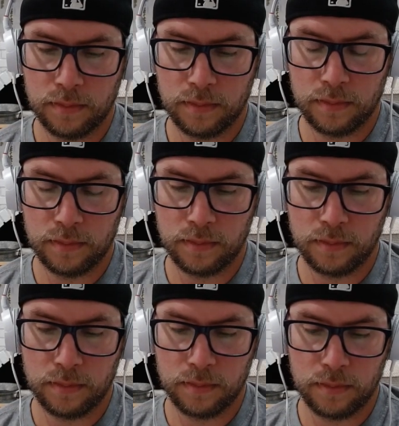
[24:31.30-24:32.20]

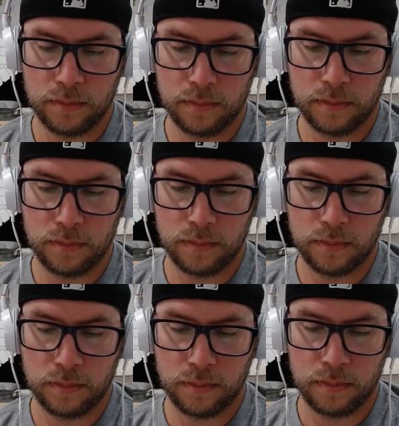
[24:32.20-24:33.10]

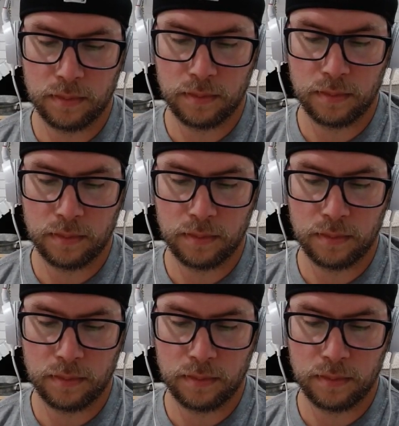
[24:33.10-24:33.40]
No words are spoken by the person on screen.